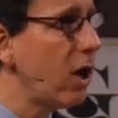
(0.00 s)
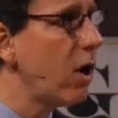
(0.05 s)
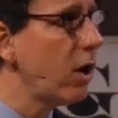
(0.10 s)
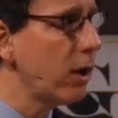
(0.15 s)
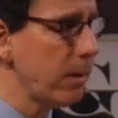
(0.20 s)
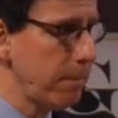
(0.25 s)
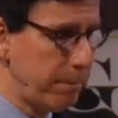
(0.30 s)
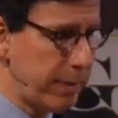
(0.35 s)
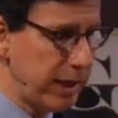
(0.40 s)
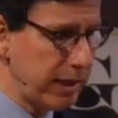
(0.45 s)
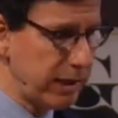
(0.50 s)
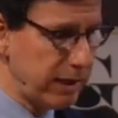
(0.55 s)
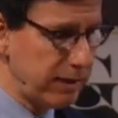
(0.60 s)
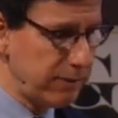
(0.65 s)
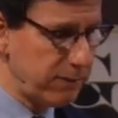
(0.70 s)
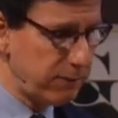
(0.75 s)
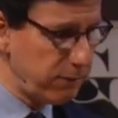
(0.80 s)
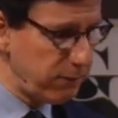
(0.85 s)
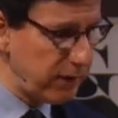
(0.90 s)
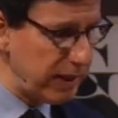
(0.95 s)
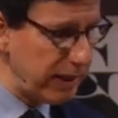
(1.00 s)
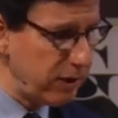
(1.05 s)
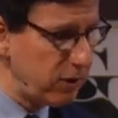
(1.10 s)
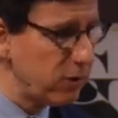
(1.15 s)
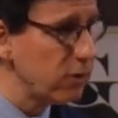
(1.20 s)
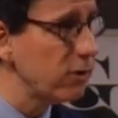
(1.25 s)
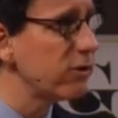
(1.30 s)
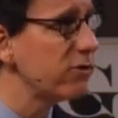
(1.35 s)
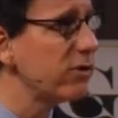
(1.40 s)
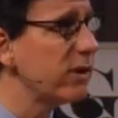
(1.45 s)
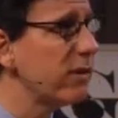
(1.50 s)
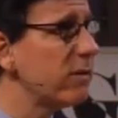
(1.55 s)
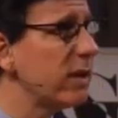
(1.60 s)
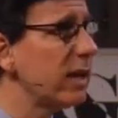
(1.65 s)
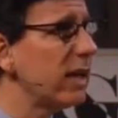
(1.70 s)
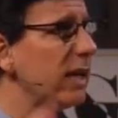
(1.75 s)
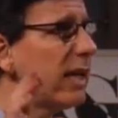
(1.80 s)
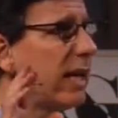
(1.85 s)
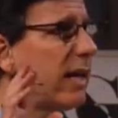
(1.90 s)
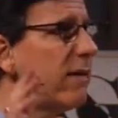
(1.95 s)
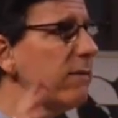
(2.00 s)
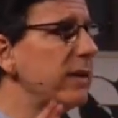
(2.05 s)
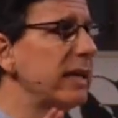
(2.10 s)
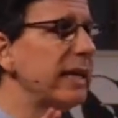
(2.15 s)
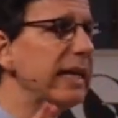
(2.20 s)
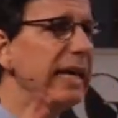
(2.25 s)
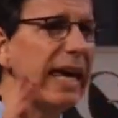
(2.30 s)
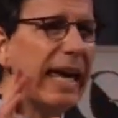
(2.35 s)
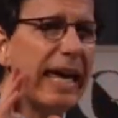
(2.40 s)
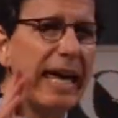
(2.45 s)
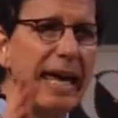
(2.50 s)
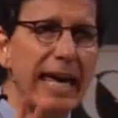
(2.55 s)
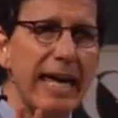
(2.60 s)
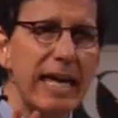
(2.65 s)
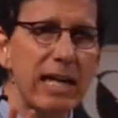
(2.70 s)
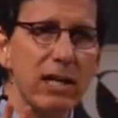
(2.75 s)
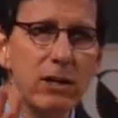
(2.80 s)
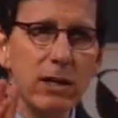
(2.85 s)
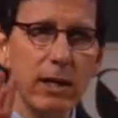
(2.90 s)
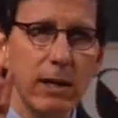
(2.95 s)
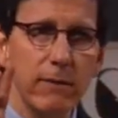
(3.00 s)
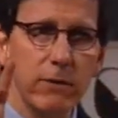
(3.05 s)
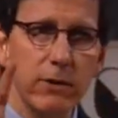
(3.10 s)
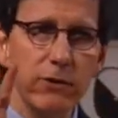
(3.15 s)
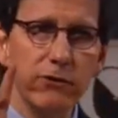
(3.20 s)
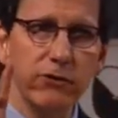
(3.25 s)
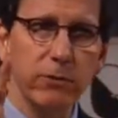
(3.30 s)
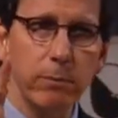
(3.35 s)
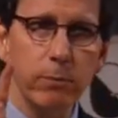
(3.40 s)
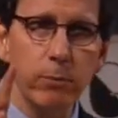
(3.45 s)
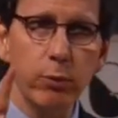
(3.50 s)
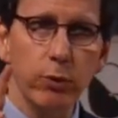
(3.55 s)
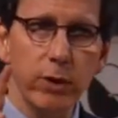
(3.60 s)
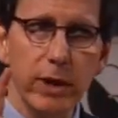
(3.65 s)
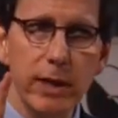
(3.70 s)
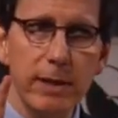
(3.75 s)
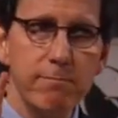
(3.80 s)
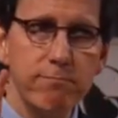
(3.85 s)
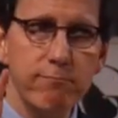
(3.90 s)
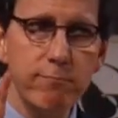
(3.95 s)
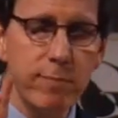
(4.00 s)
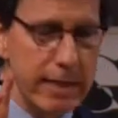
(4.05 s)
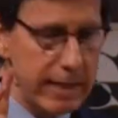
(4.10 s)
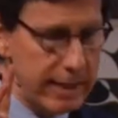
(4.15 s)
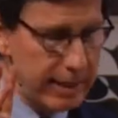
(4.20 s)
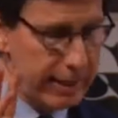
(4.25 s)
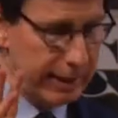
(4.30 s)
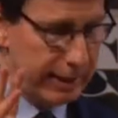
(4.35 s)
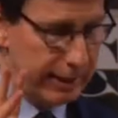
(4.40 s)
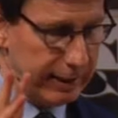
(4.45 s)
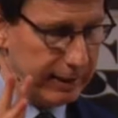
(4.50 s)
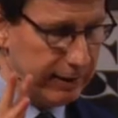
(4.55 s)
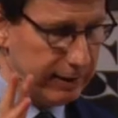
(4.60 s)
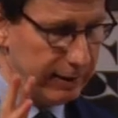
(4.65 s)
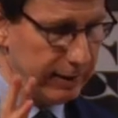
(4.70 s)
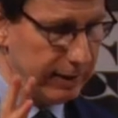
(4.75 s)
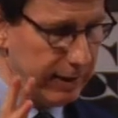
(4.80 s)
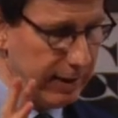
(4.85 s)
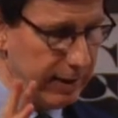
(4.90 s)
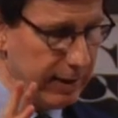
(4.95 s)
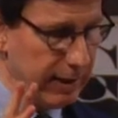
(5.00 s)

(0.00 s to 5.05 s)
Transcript: are but the fingers of the loving hand of the Supreme Being,